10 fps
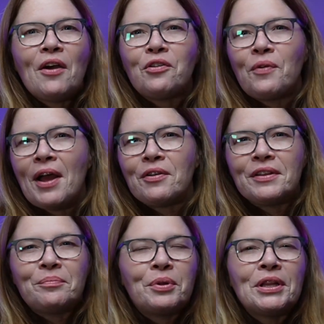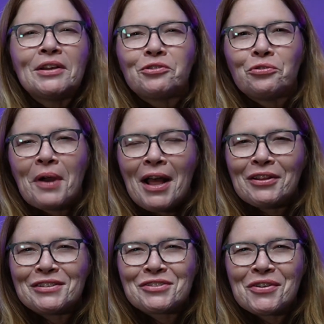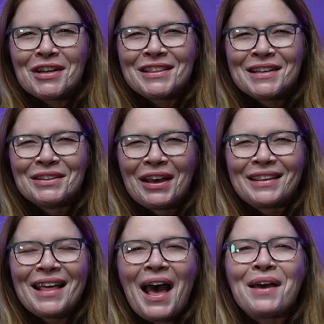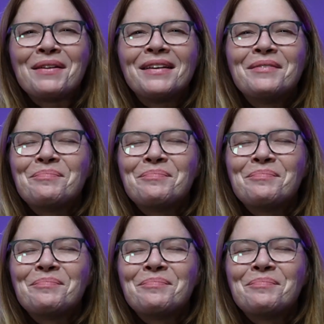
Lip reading: out around in political rallies or anything like that,